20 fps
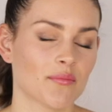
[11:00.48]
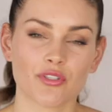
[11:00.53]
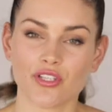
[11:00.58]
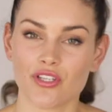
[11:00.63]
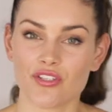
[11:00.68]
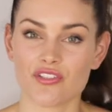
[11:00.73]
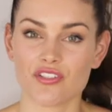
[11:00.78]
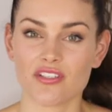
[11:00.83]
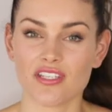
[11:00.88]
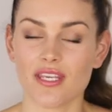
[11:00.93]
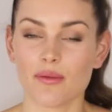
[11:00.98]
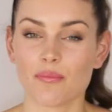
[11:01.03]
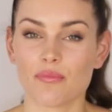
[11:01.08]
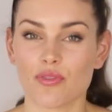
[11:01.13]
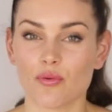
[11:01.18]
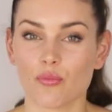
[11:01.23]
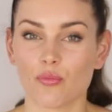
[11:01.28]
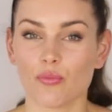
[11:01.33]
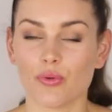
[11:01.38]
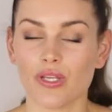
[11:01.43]
I'm going to
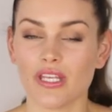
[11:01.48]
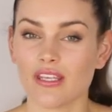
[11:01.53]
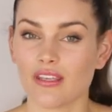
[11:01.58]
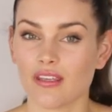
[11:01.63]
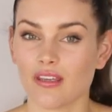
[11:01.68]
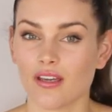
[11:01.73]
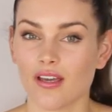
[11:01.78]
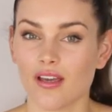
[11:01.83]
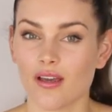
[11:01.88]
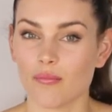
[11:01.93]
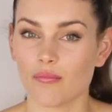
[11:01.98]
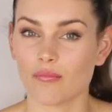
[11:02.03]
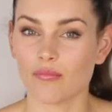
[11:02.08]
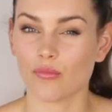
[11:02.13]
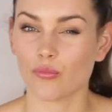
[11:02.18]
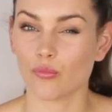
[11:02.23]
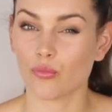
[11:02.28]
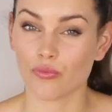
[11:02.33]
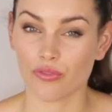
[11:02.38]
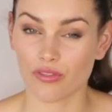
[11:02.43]
keep the week, um,